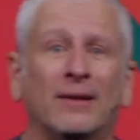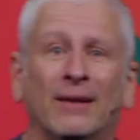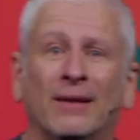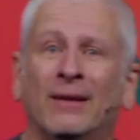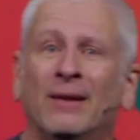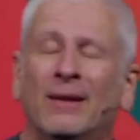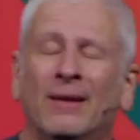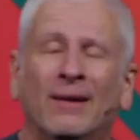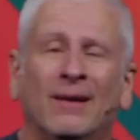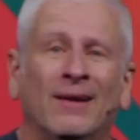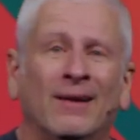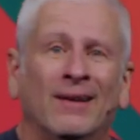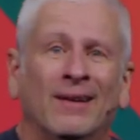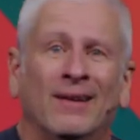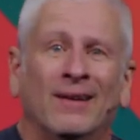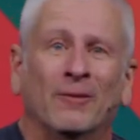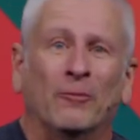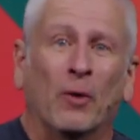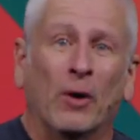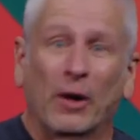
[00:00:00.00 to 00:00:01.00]

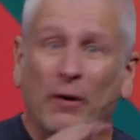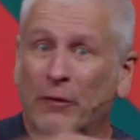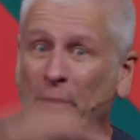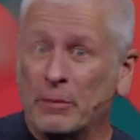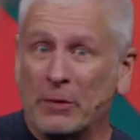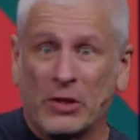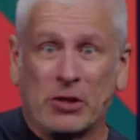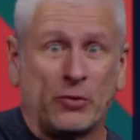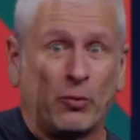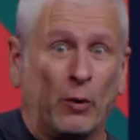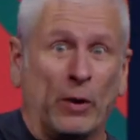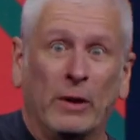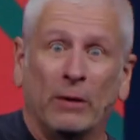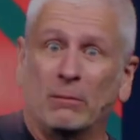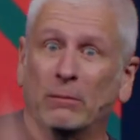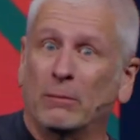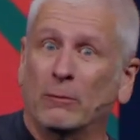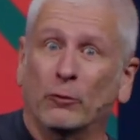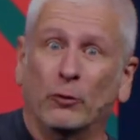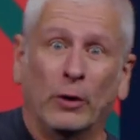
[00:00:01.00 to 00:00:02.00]
And one of them just went
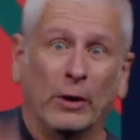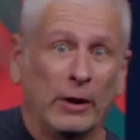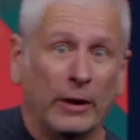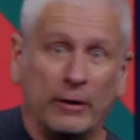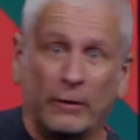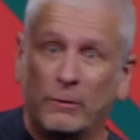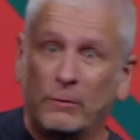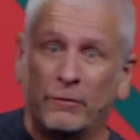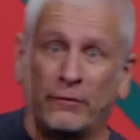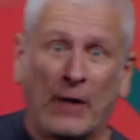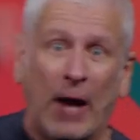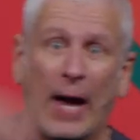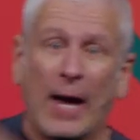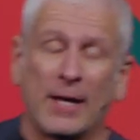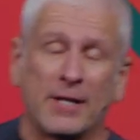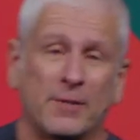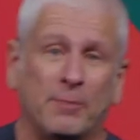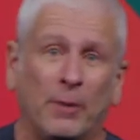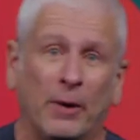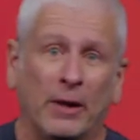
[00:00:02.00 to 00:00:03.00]
really
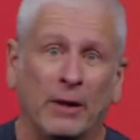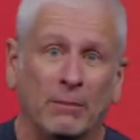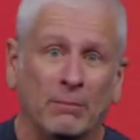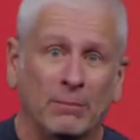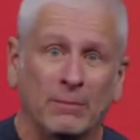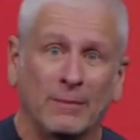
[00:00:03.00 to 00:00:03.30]
fast, but